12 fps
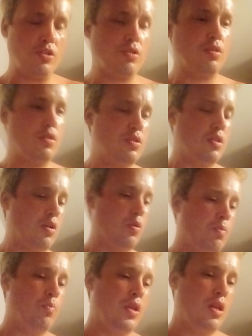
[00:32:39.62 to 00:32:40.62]
So, and
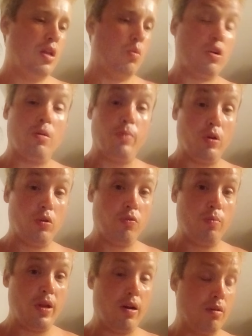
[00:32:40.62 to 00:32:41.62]
we're going to build from
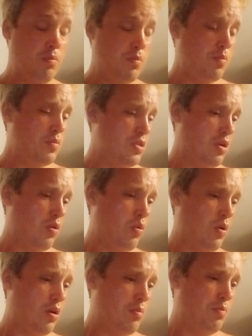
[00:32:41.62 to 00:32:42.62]
there.
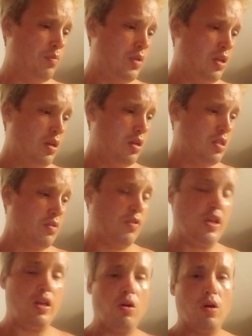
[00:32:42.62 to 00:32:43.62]
So, because the
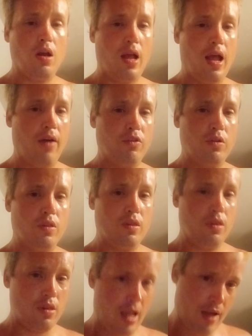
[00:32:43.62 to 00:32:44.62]
video
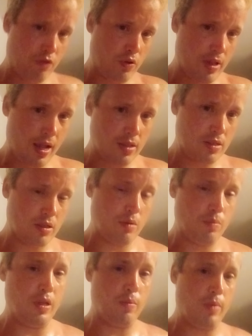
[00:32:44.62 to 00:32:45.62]
after that's going to
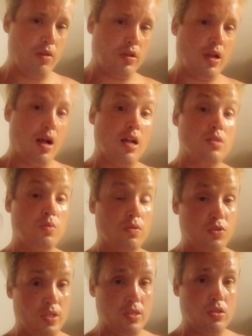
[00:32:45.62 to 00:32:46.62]
be about the gospel of
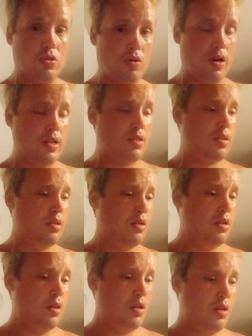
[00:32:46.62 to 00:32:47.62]
Jesus Christ.
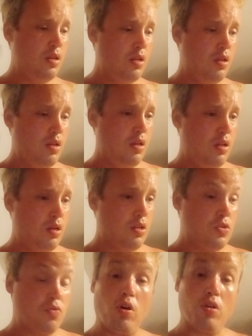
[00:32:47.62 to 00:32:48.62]
Because
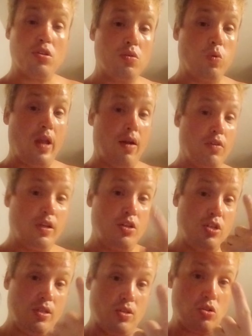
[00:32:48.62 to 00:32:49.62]
first, we have to get
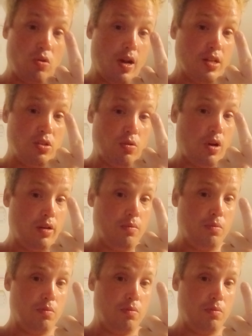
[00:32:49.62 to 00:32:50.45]
Jesus Christ right.